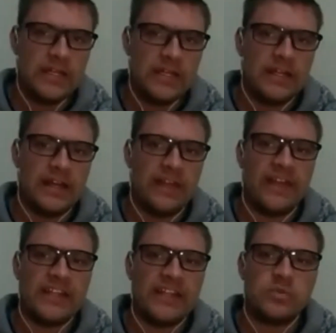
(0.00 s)
And that's
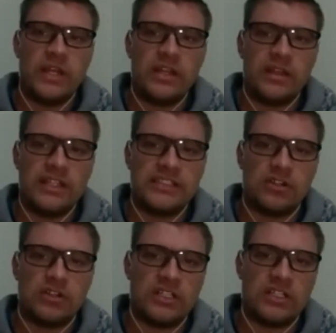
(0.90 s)
when they
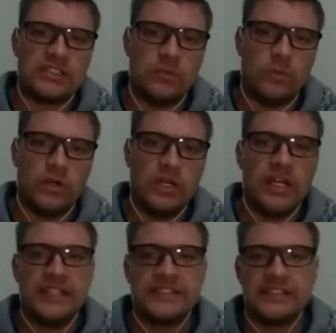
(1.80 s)
started
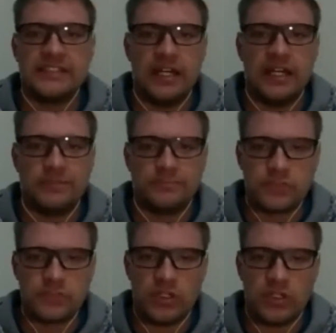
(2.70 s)
in, um,
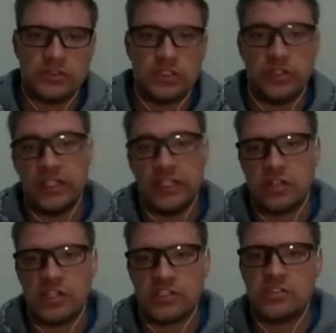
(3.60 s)
so they started
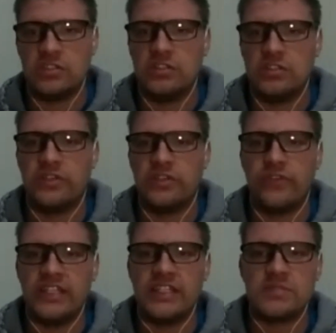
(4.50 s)
to defend
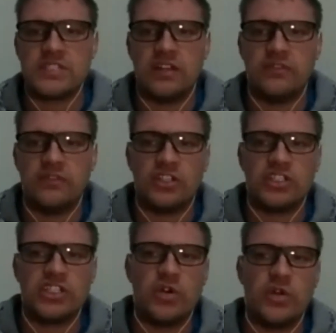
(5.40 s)
themselves, not
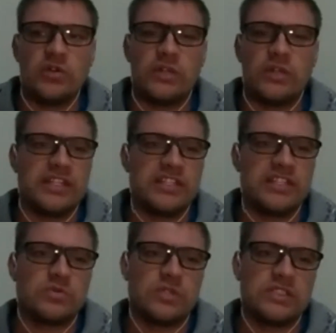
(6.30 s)
knowing what this
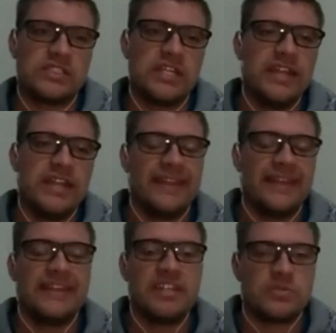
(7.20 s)
was, that
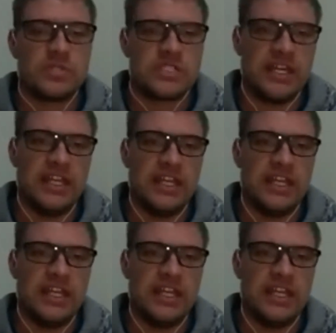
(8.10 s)
this was staged.